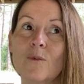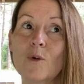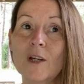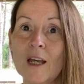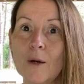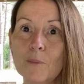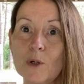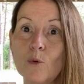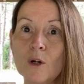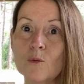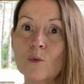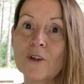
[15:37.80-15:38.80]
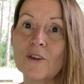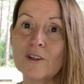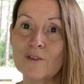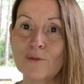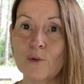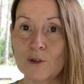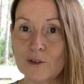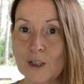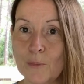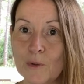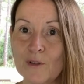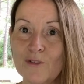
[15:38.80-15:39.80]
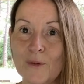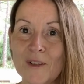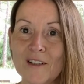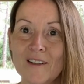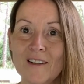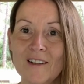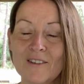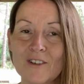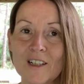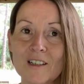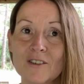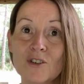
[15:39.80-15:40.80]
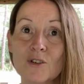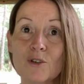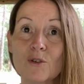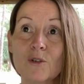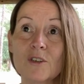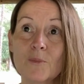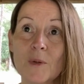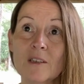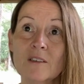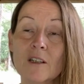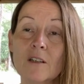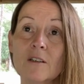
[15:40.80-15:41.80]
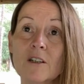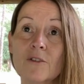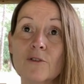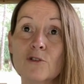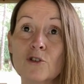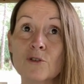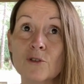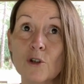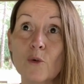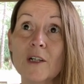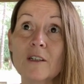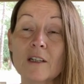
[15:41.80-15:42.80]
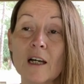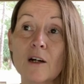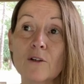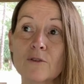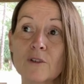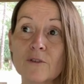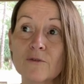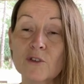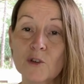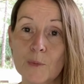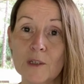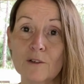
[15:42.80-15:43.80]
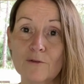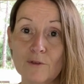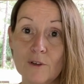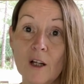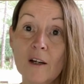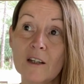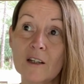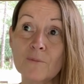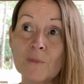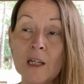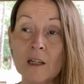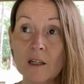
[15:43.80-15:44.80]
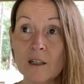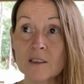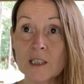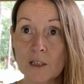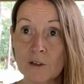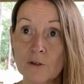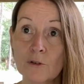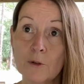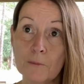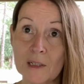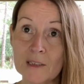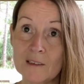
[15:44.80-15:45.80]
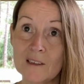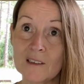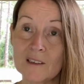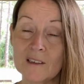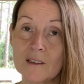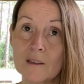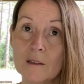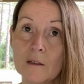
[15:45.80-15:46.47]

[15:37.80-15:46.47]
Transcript: we can't be one with it if we're separate from it, right? And so it's basically the slowing down of the speed of light into increments